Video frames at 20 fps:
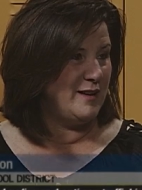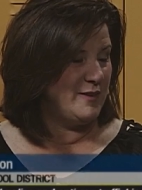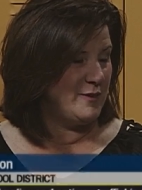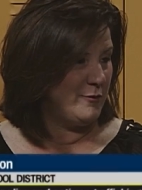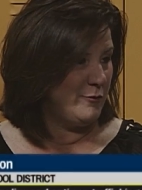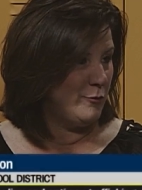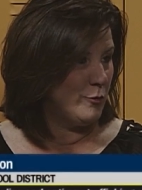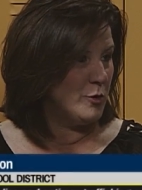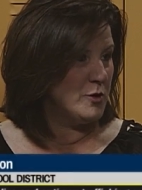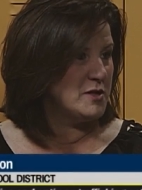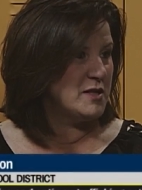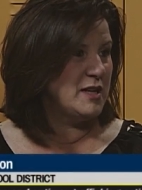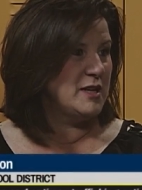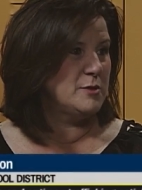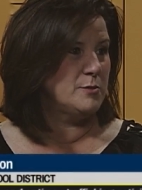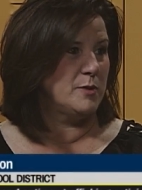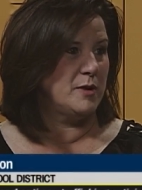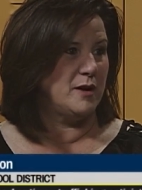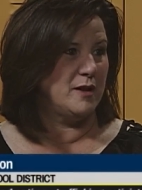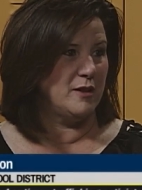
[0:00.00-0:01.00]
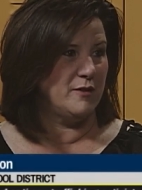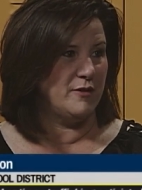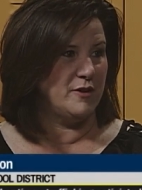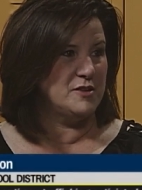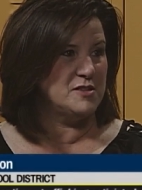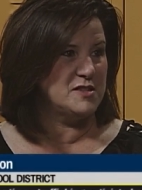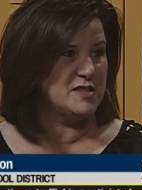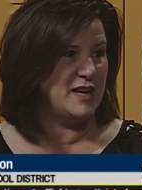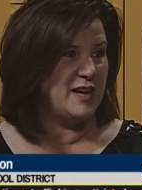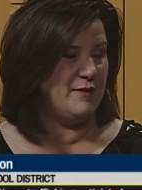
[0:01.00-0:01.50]
on the 14th, when all of
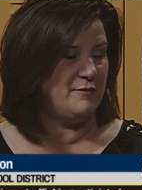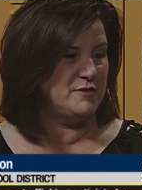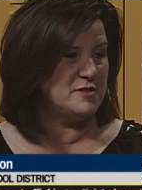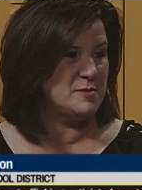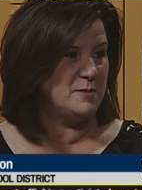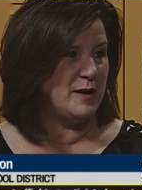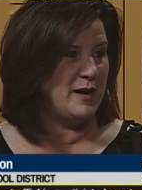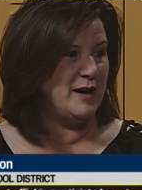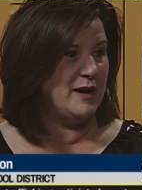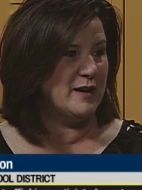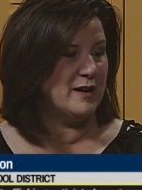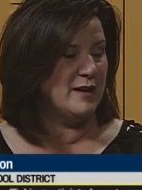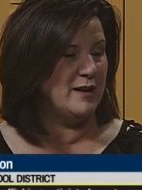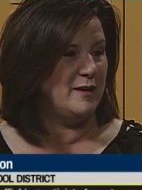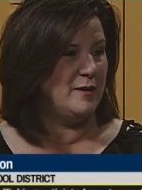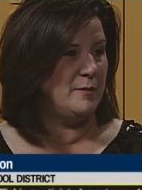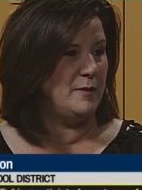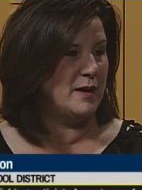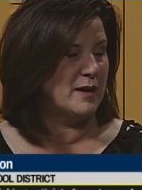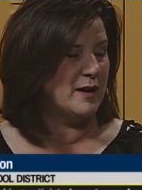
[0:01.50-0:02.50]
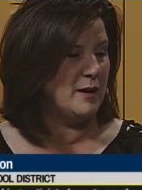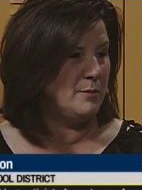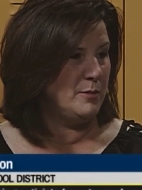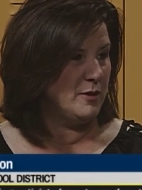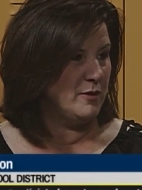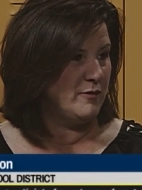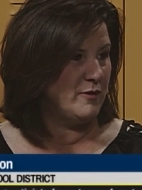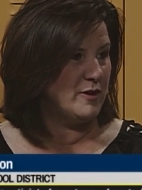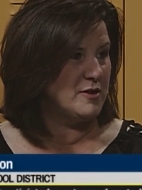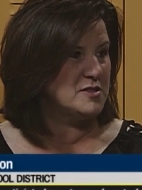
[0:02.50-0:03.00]
our staff is back, um, a
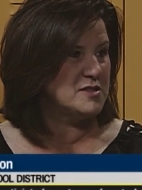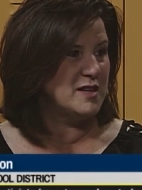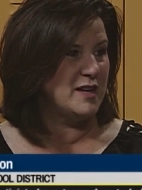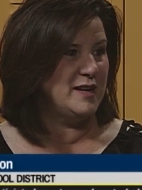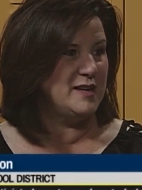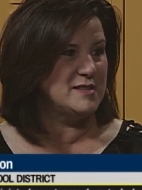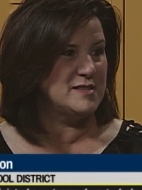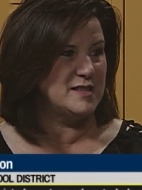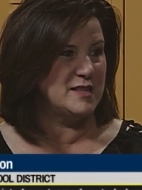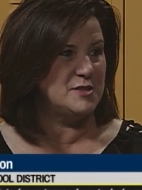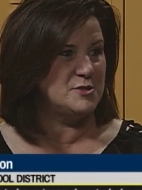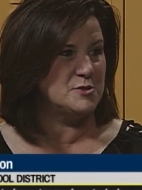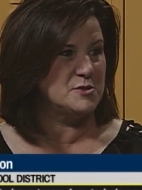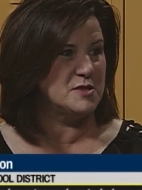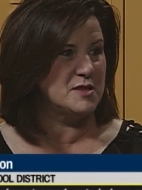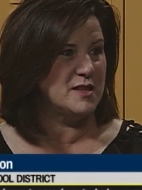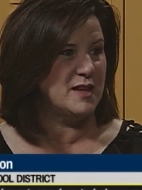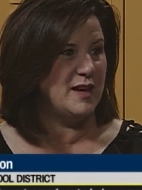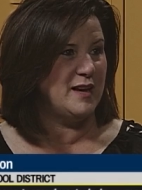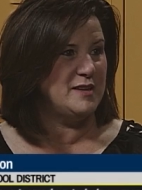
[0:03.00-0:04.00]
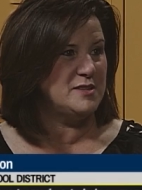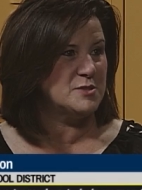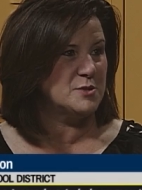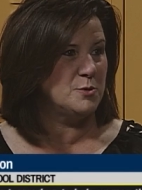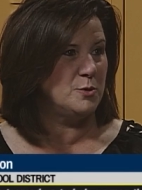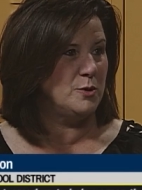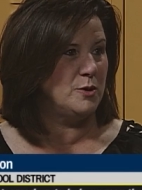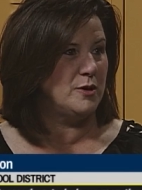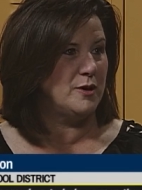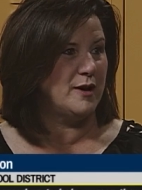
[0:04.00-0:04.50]
couple of our science teachers at the high
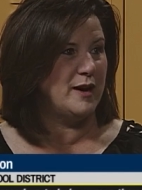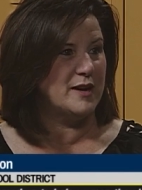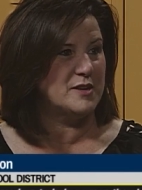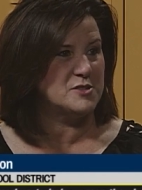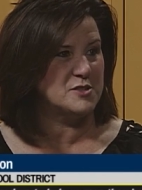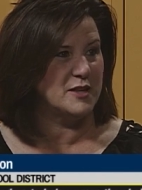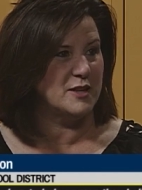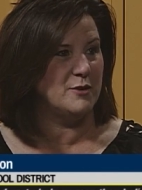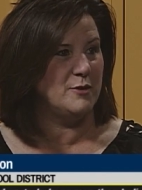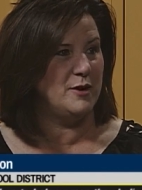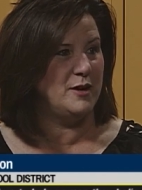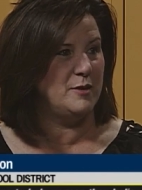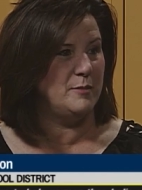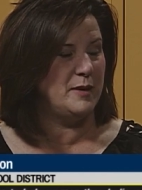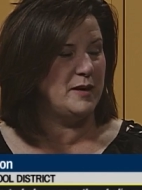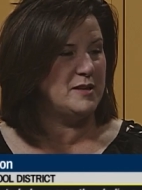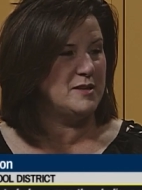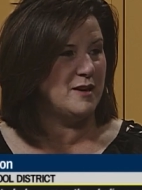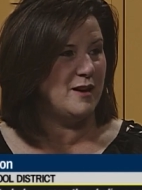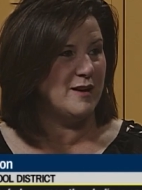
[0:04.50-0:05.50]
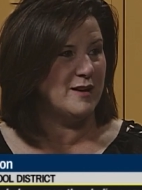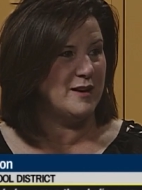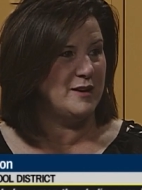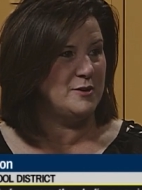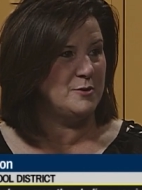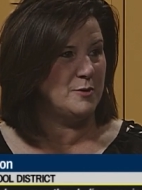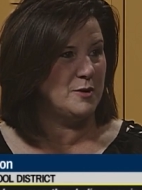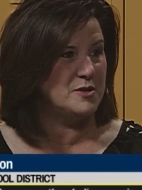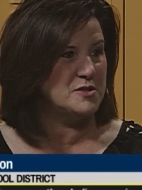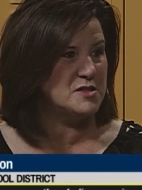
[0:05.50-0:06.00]
school are actually going to be
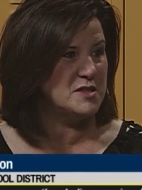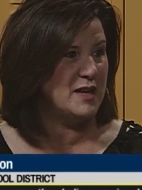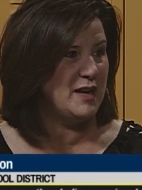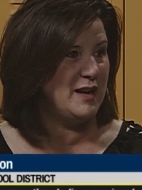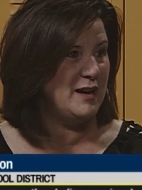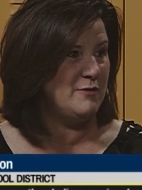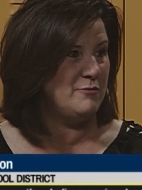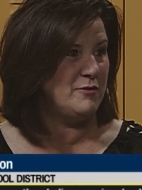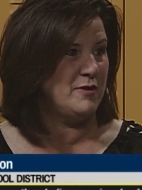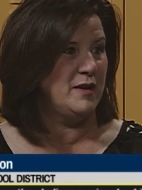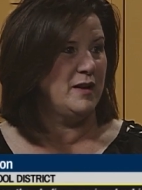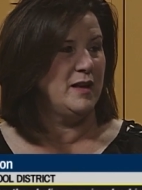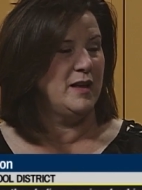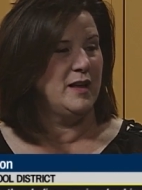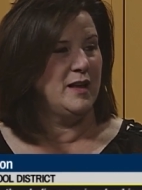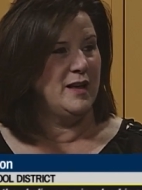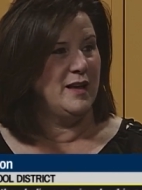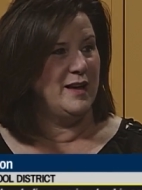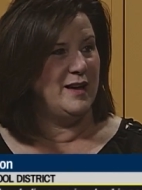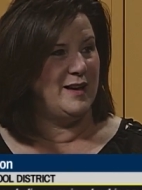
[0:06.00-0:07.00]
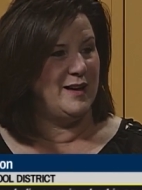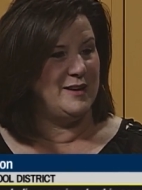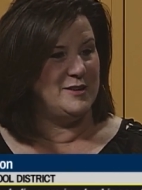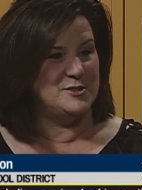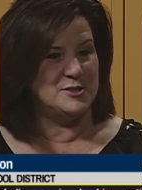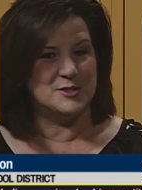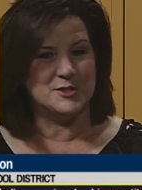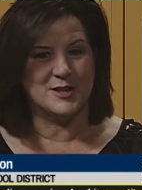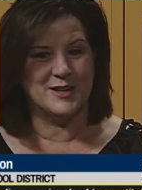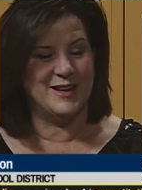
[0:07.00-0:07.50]
talking to our staff uh,
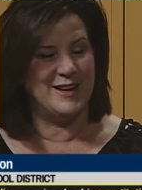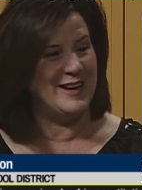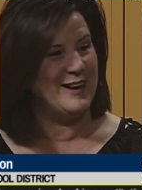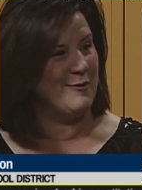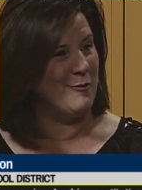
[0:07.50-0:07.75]
just getting